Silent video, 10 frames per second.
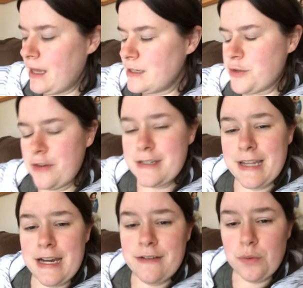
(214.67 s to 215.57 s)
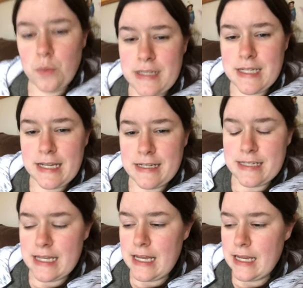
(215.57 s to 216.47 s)
so there's a lot of different ways he
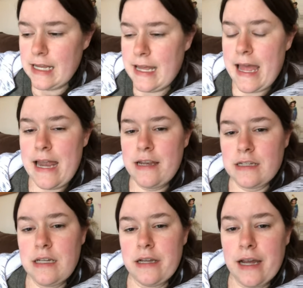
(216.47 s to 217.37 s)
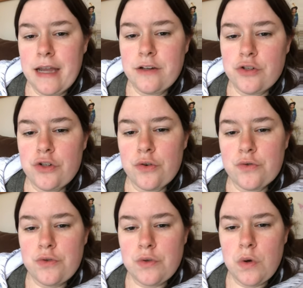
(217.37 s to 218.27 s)
does it, and again, it, it kind of
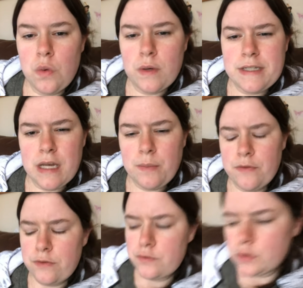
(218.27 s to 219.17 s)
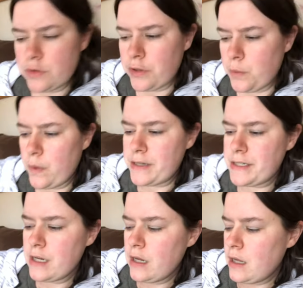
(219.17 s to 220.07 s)
shows what type of a ruler he
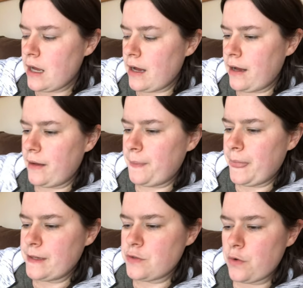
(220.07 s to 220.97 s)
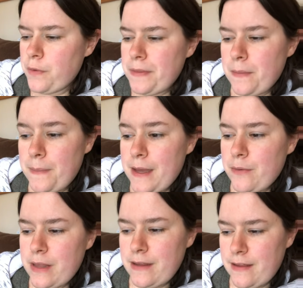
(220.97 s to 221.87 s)
was. Um, so the big
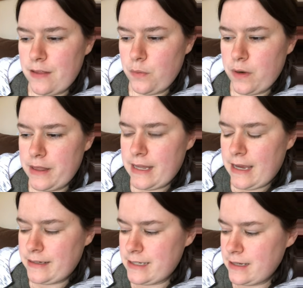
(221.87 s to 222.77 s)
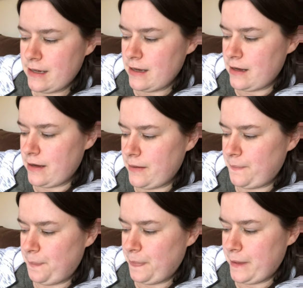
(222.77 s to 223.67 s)
one, the, the one that
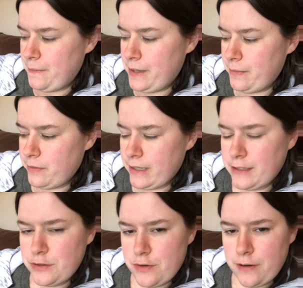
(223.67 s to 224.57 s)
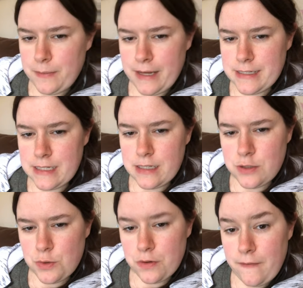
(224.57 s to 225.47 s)
um, people like to talk about as a
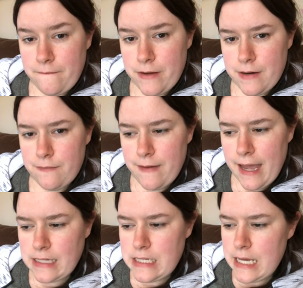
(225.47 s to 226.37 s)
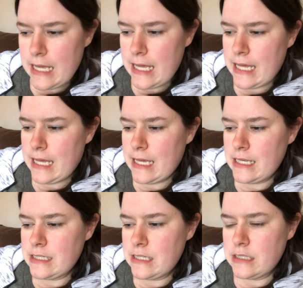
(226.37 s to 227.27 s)
historical fun fact,
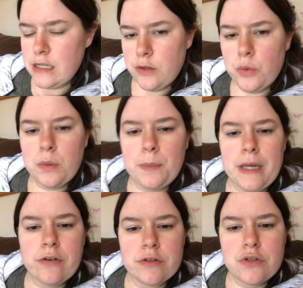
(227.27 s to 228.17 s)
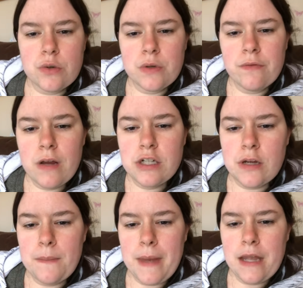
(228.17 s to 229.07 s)
is dealing with beards. So in
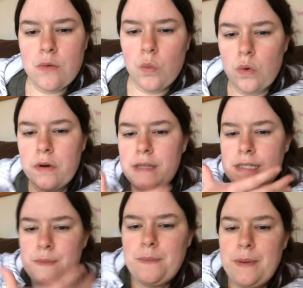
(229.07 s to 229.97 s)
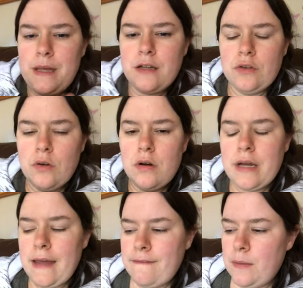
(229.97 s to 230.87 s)
Russia, men wore these big, long,
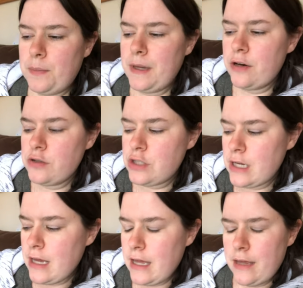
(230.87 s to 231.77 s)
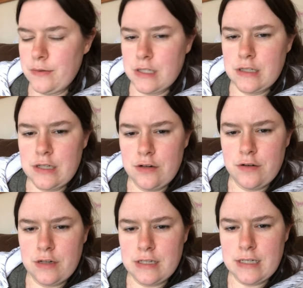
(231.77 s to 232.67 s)
heavy beards. It was
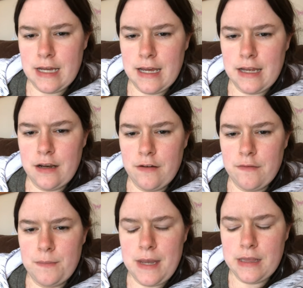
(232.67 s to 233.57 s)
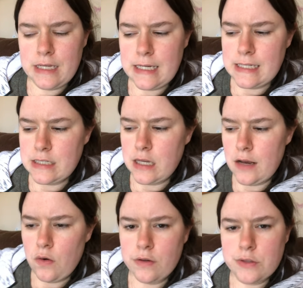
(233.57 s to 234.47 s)
considered a sign of manliness
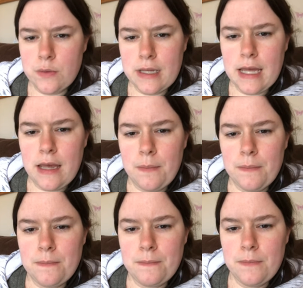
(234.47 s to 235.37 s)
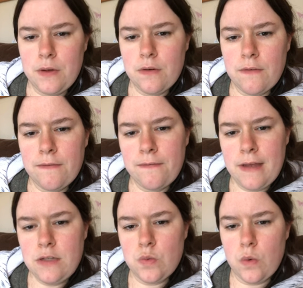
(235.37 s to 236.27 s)
and also it kept your
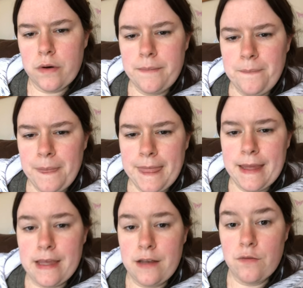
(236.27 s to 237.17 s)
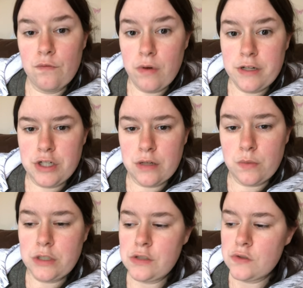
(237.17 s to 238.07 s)
face warm in Russia,
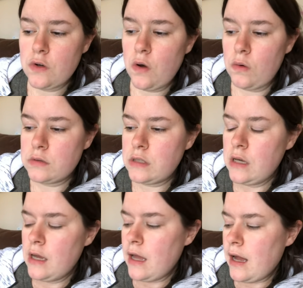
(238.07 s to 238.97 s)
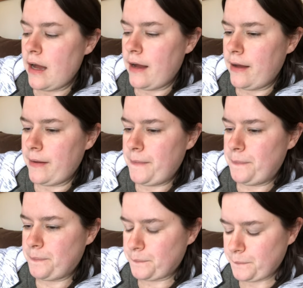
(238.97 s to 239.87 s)
which is cold. Um,
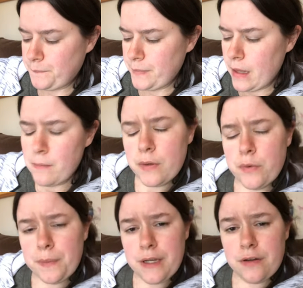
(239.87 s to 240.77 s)
but when Peter